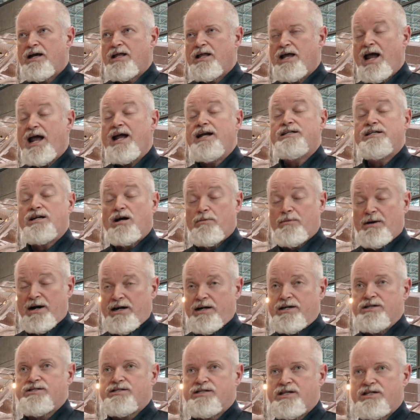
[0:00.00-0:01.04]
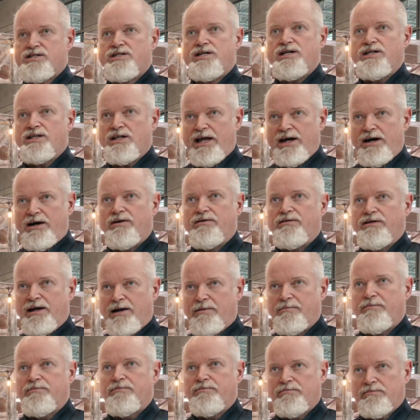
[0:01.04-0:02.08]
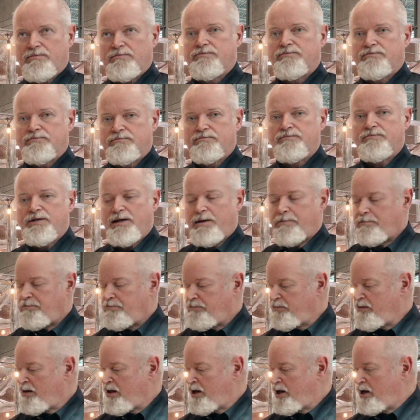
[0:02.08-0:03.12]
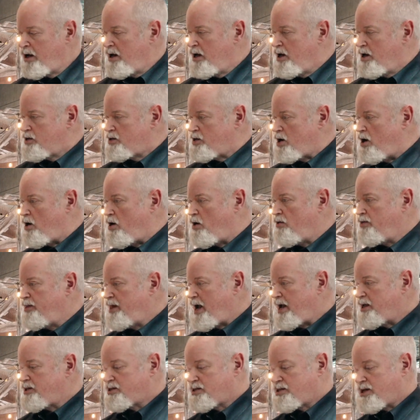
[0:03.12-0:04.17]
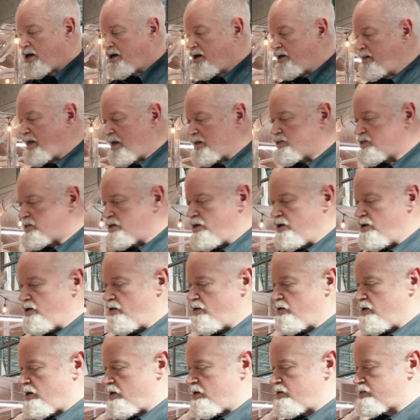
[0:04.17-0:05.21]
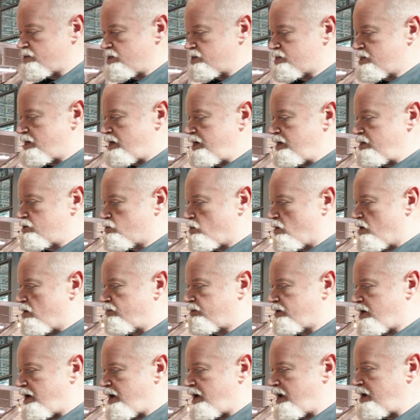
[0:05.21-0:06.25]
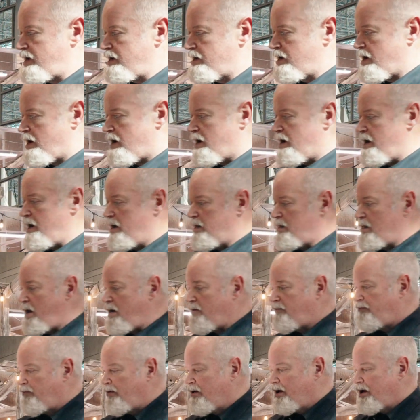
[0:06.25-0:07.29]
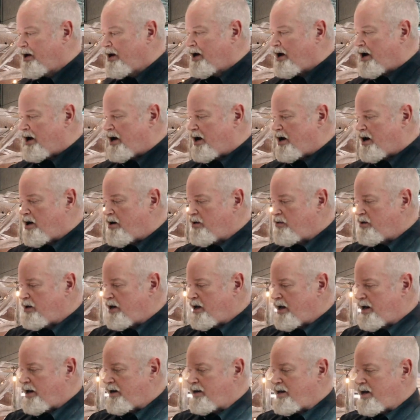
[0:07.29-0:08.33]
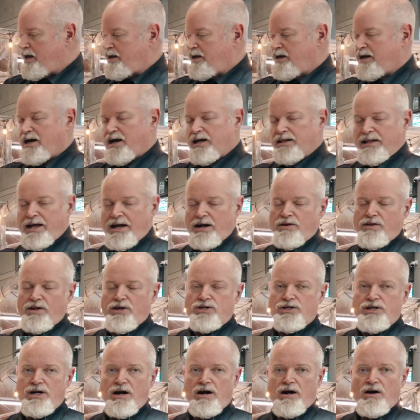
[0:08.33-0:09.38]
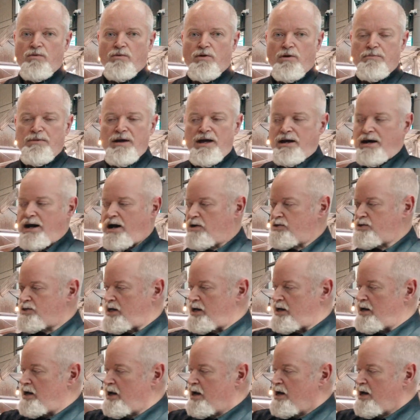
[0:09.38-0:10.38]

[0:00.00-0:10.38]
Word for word: 8 terabyte is 16 later. Yep. Yep. So that's the new Ursa Cine 12K LF, and then later this year we'll be announcing